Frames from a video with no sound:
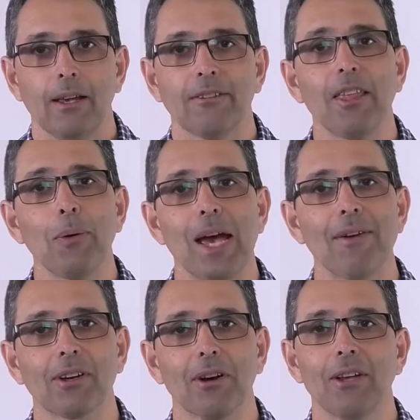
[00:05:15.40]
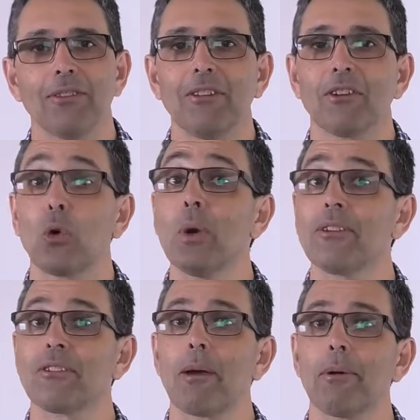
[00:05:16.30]
So there we have it, guys. That's a quick
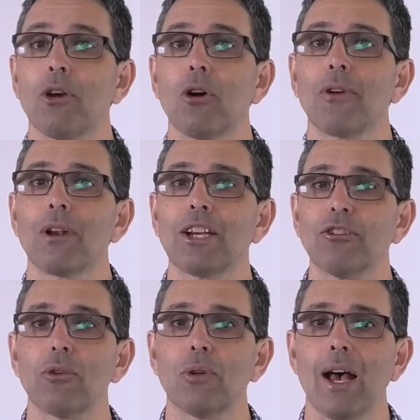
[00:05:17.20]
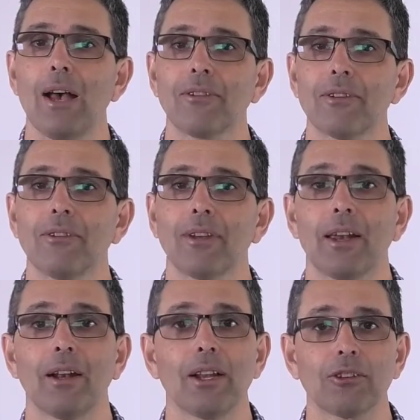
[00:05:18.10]
summary of electrical hazards
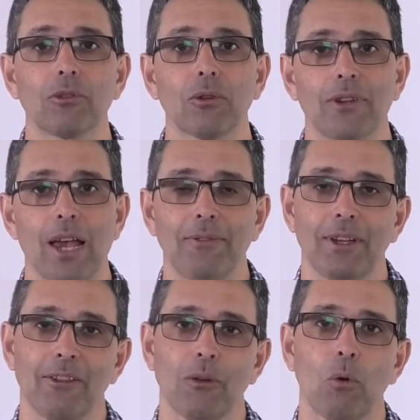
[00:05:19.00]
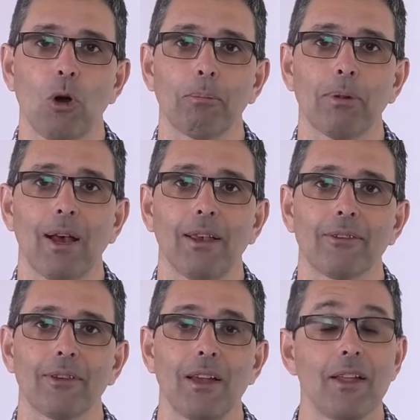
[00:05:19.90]
and electrical safety in the
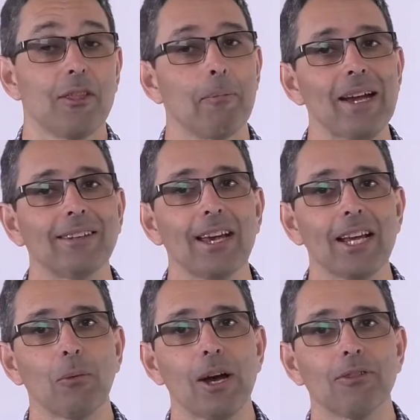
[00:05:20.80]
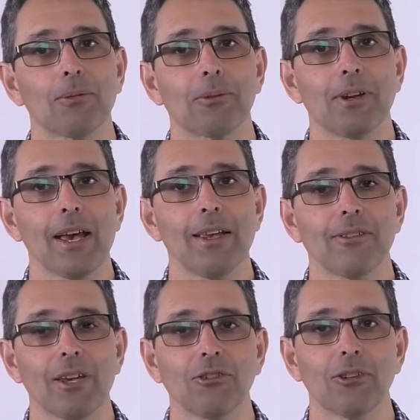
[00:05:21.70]
workplace. The main takeaways from today's
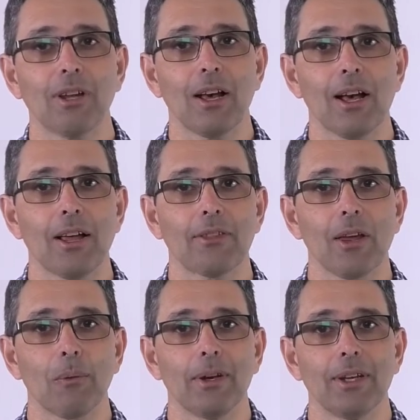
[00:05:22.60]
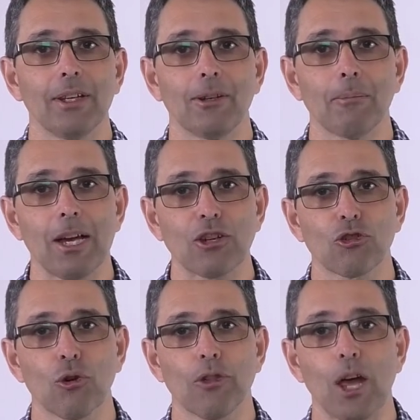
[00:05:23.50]
session are that we need to make
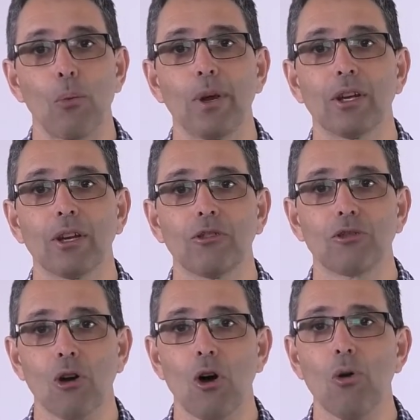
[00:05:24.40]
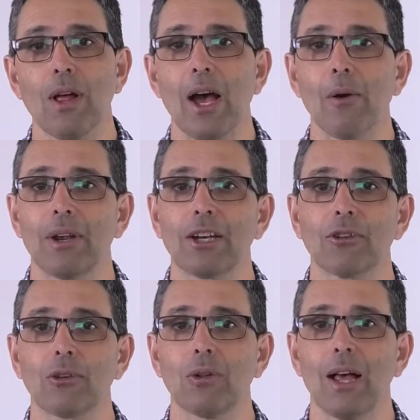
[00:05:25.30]
sure that we control our
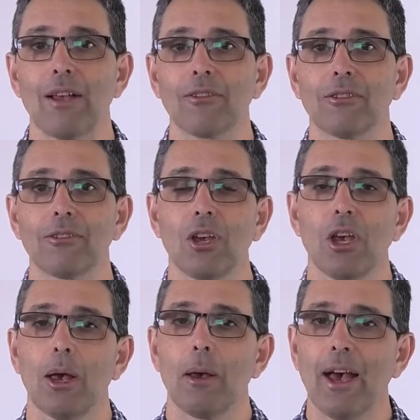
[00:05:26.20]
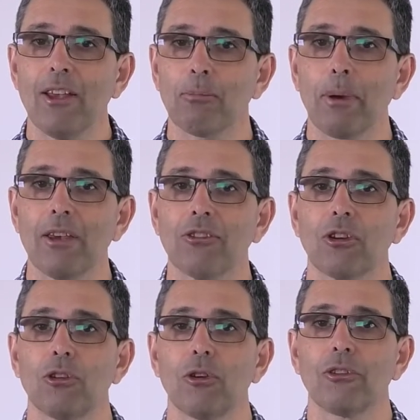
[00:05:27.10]
electrical hazards as
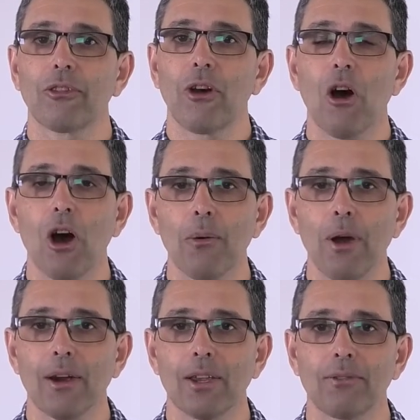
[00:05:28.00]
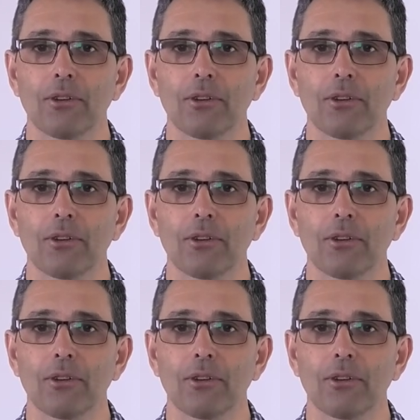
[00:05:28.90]
best using the hierarchy of